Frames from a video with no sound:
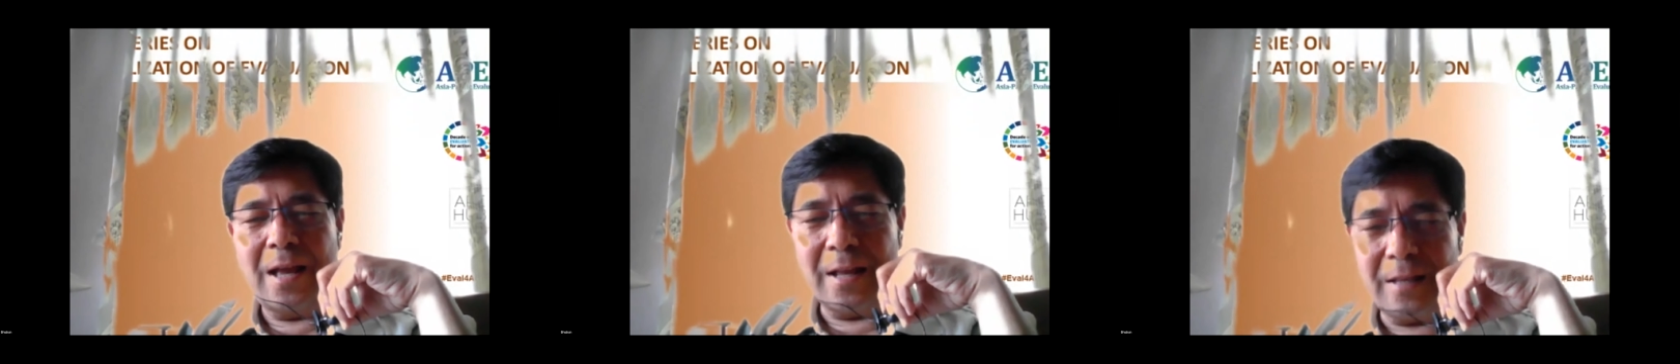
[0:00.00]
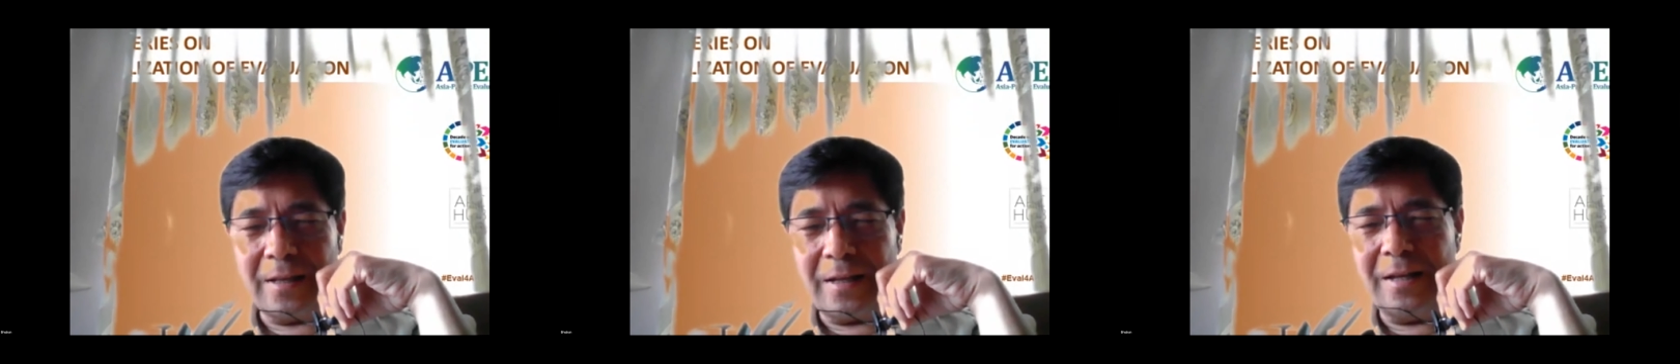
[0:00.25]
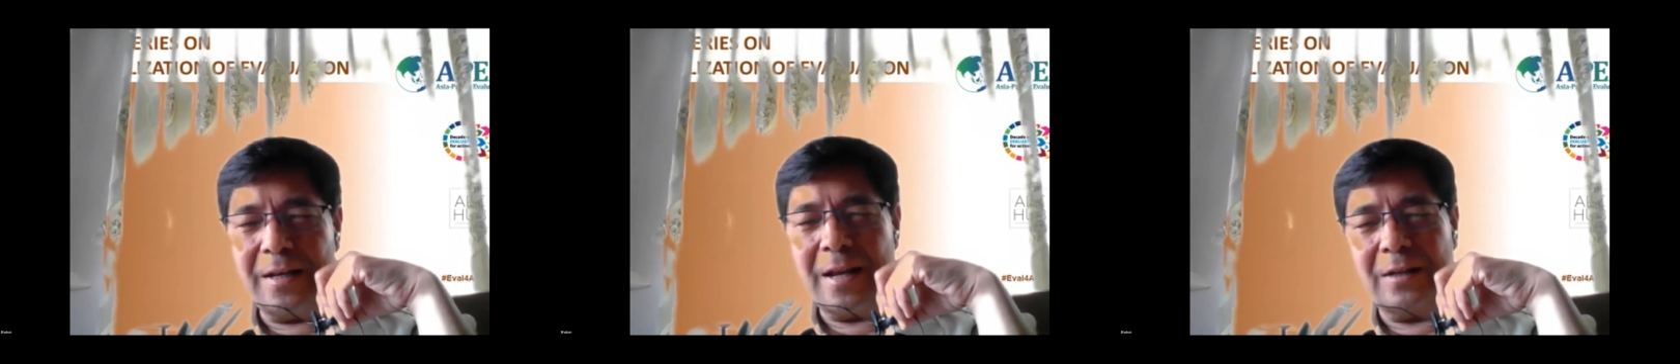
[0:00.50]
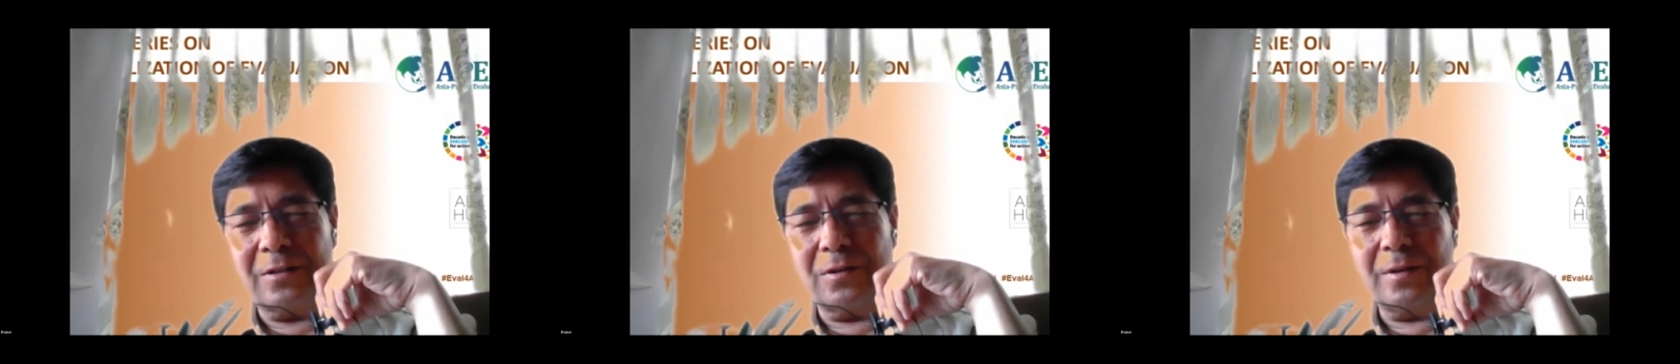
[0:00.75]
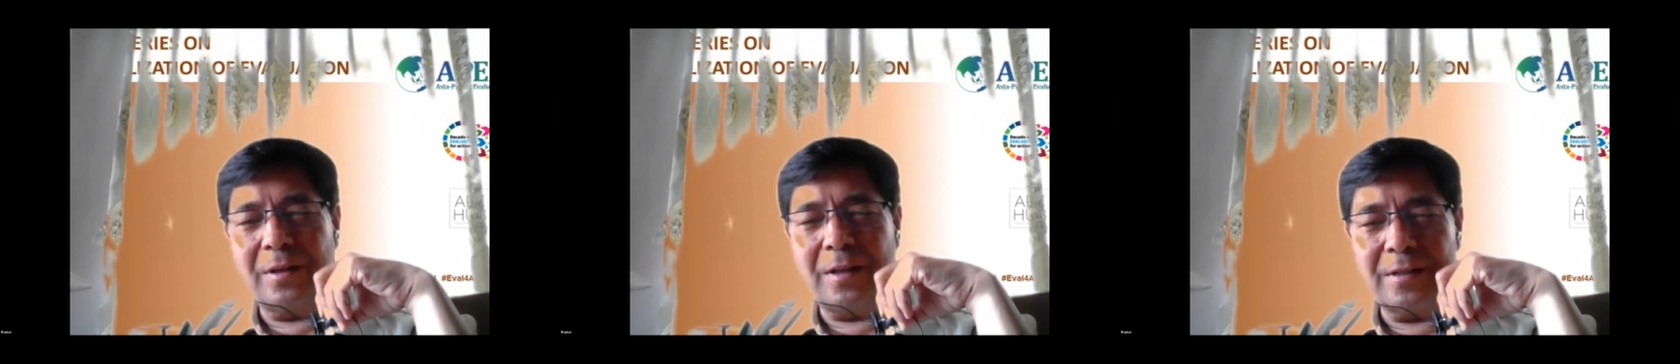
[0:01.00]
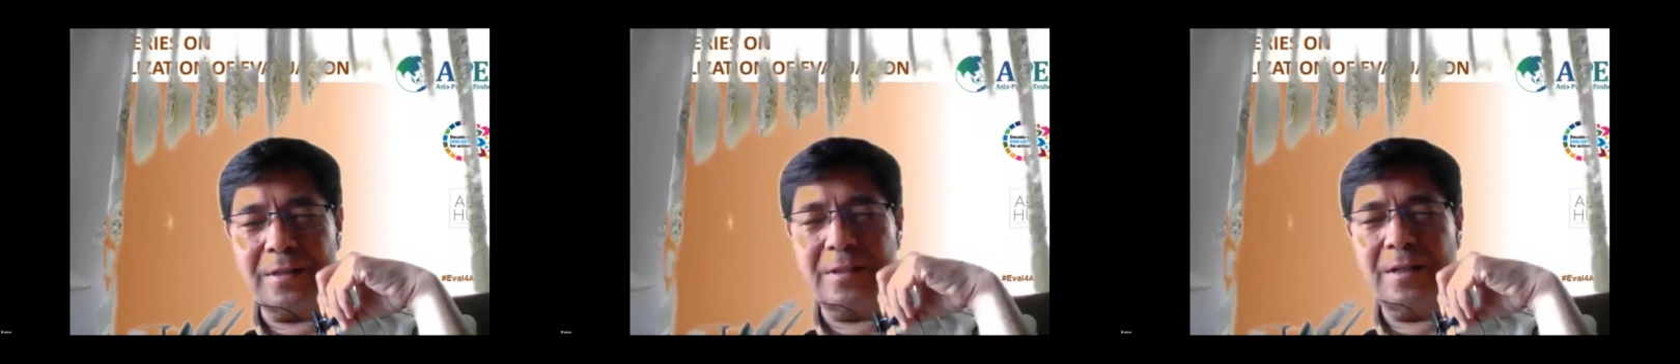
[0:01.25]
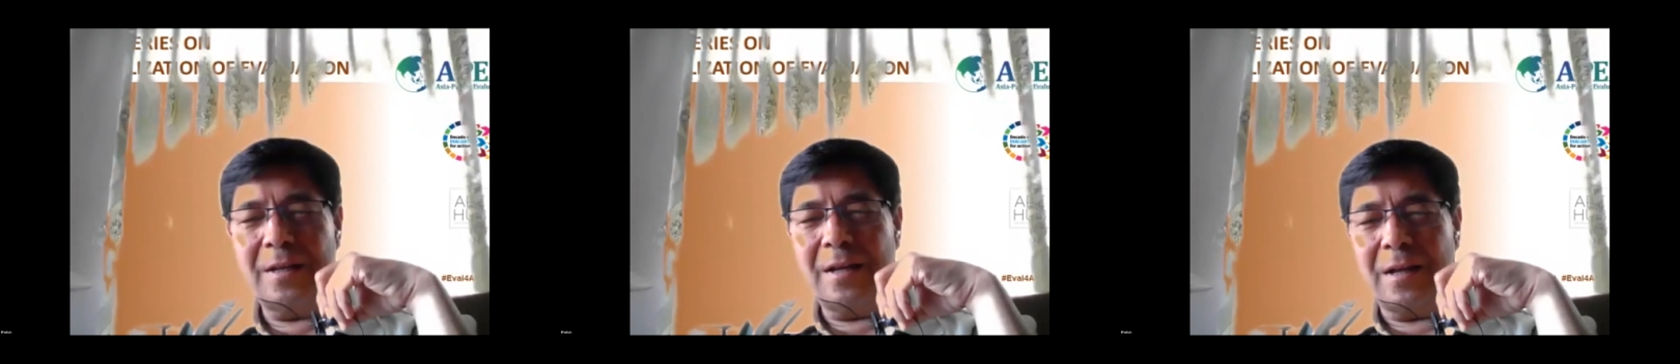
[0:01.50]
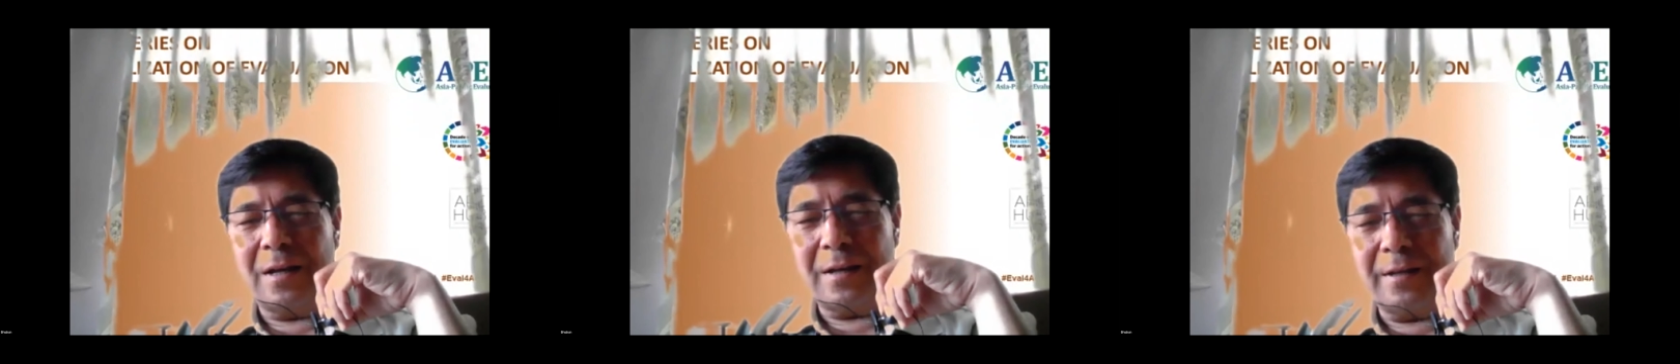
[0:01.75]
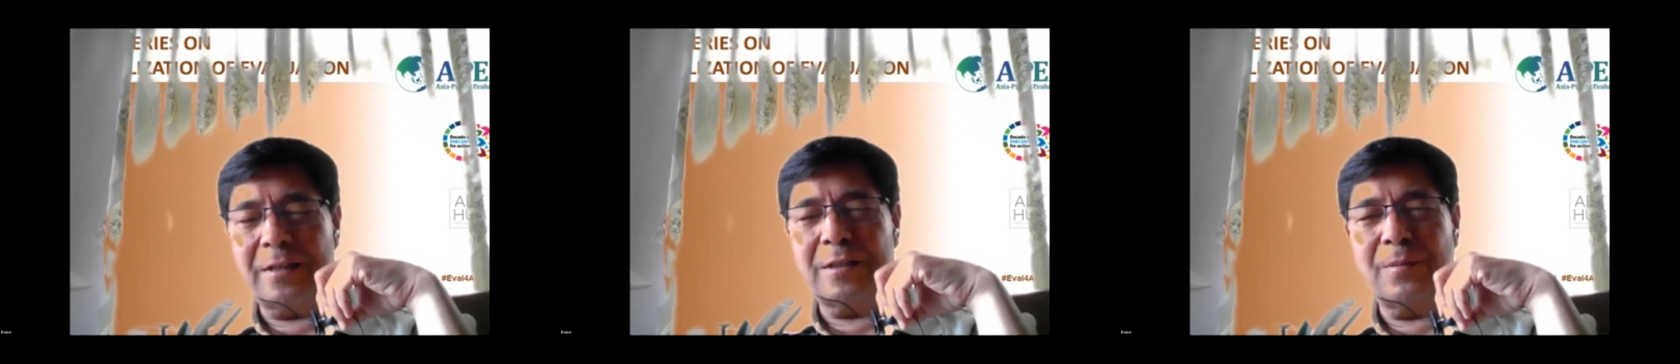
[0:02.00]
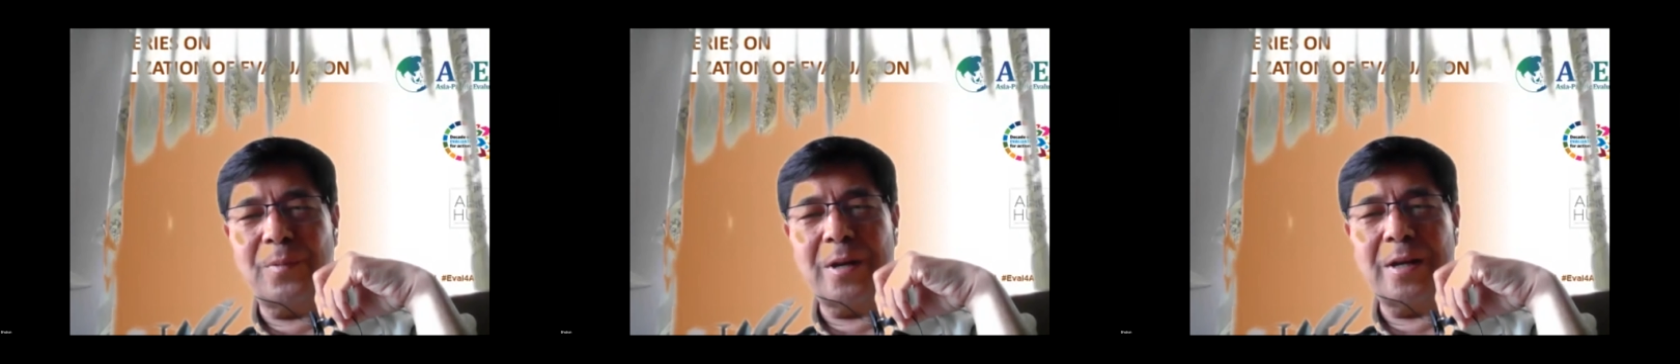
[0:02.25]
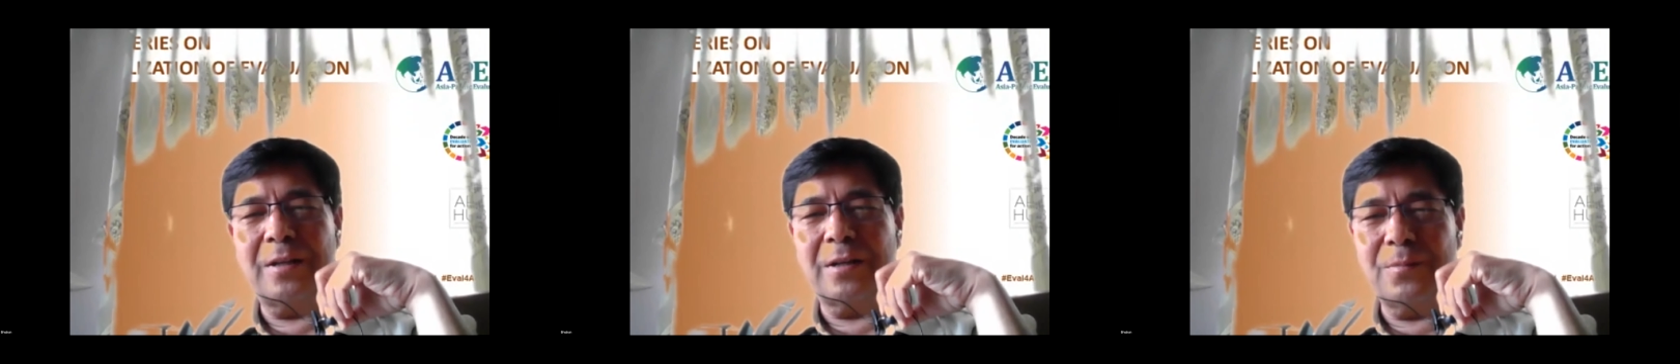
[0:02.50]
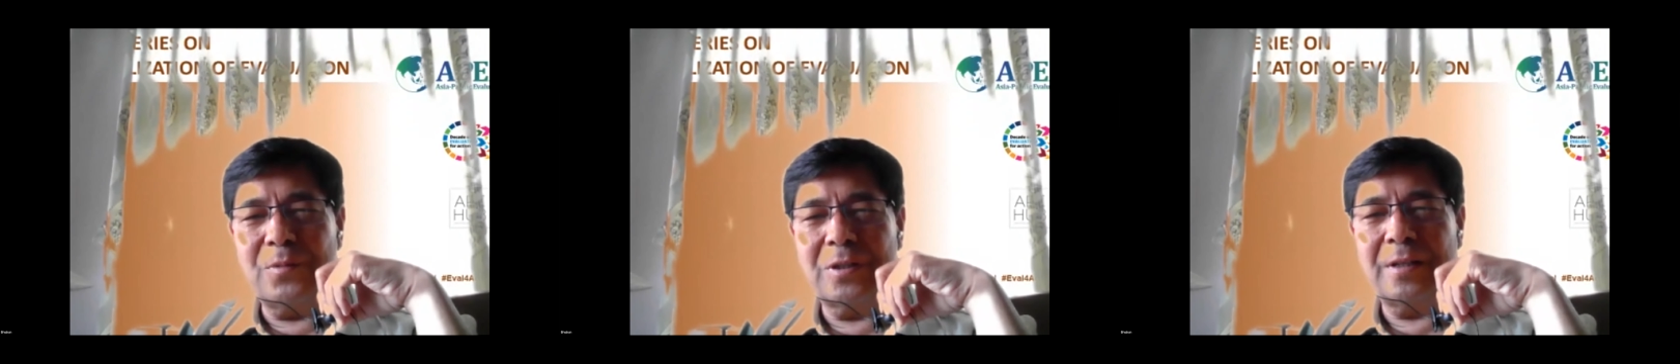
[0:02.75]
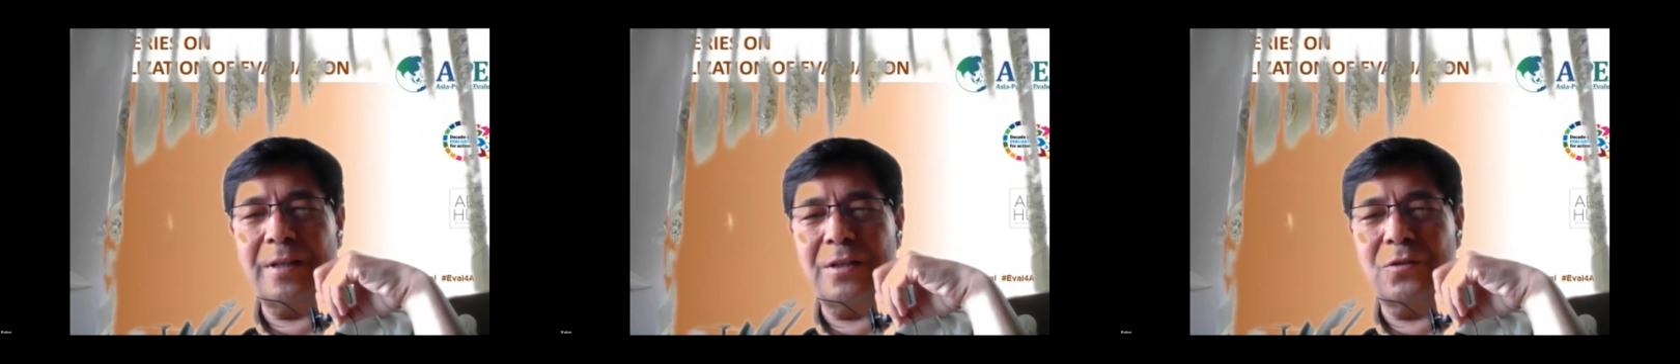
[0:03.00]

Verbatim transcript: And in that context, uh, National Planning Commission